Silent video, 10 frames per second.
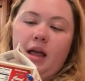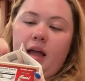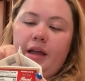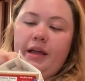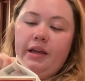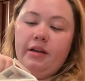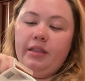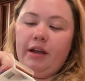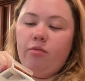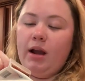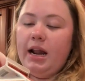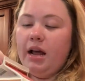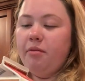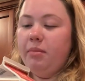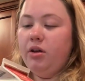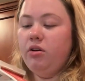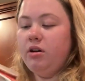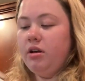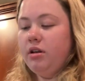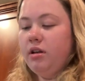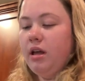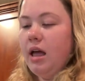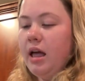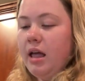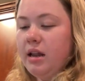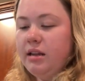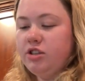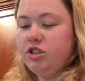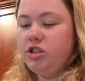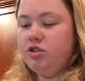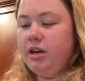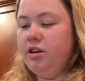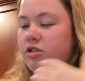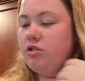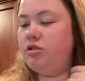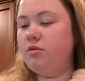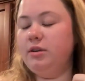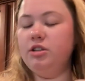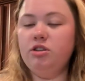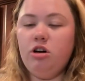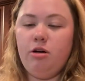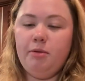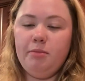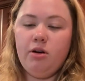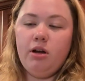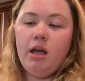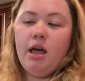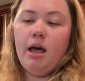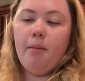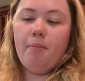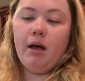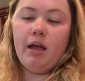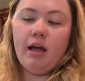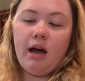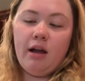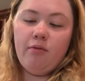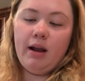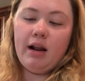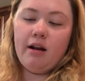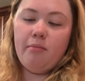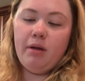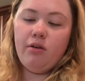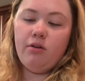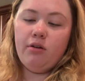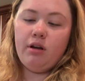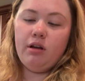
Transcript: I like ran out of milk and it's just the Trader Joe's original almond milk, but I ran out of milk